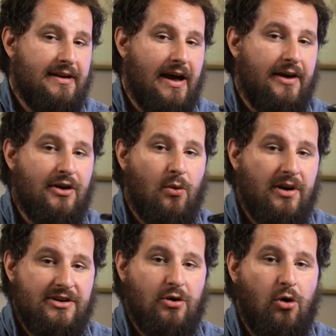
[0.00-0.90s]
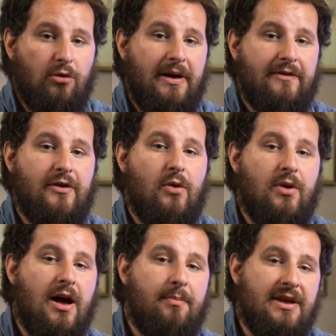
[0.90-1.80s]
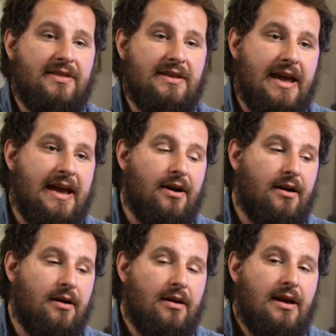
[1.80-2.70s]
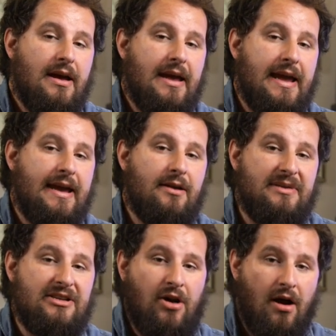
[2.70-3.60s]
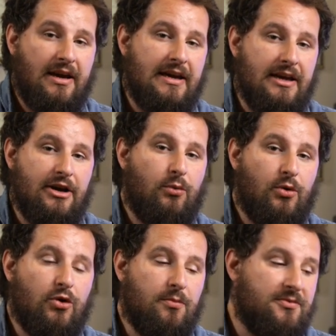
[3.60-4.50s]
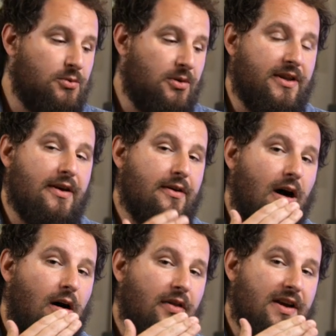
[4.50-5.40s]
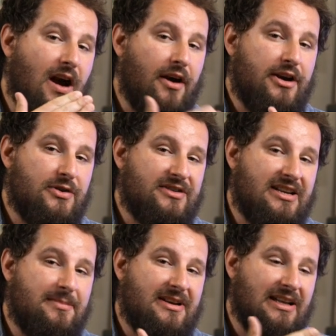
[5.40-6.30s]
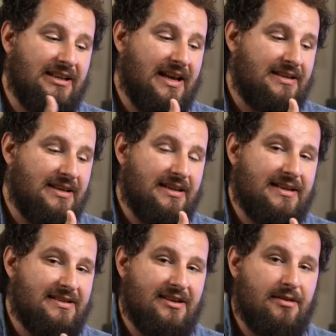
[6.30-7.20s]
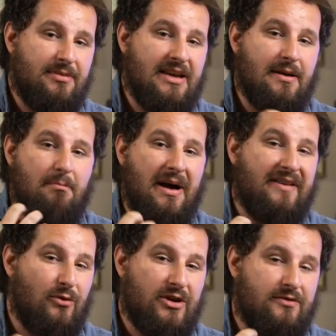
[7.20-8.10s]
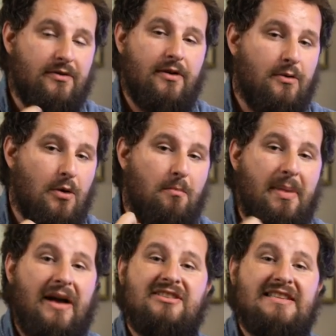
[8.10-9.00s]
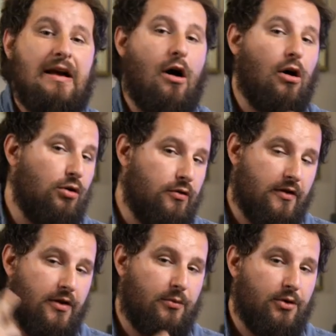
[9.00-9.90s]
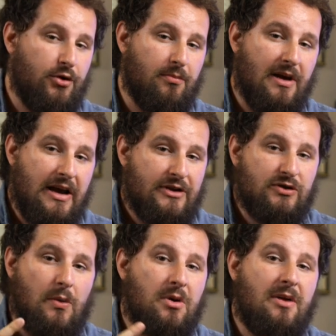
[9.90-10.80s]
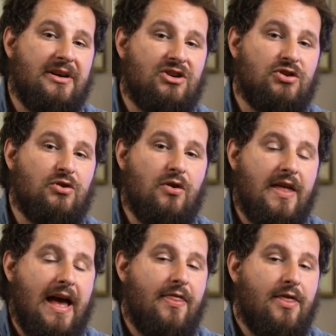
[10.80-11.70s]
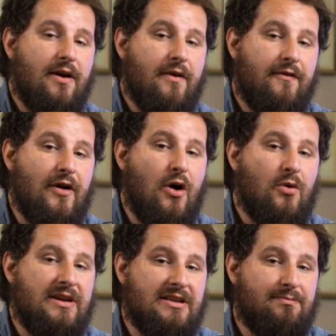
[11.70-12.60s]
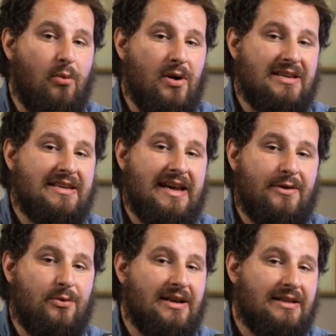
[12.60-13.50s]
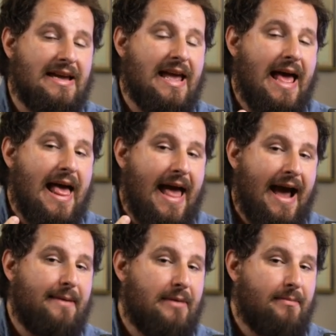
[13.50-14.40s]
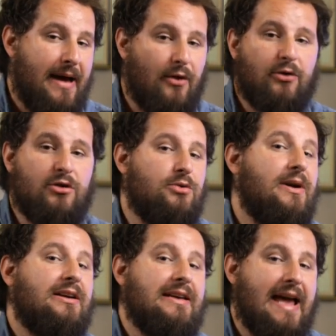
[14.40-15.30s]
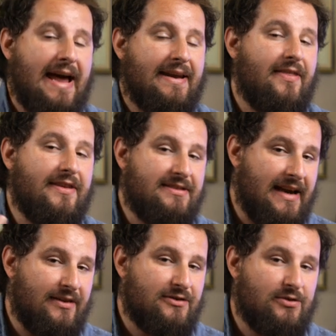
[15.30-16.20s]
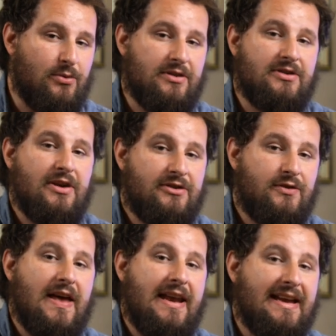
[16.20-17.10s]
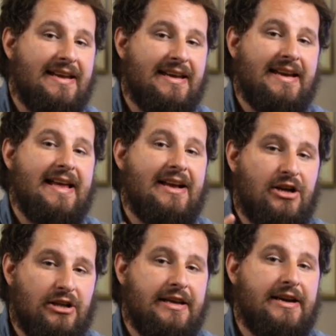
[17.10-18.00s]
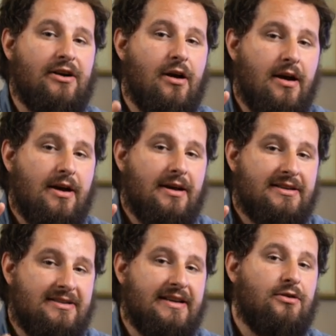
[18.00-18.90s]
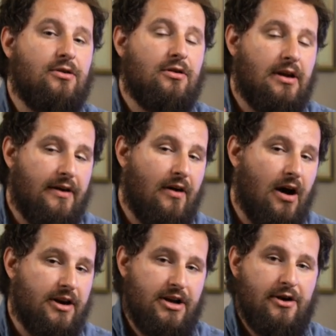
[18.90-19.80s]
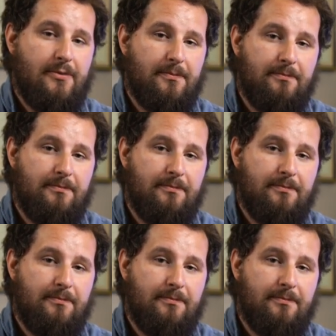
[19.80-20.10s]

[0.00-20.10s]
Now I don't wanna just hold my phone up in the air and be talking in a room so where the all the audio is going to be collected is going to be my voice you know bouncing all over the room so I want to make sure that the phone is pointed directly at my mouth or directly at the sound source so that it can get a clear signal of audio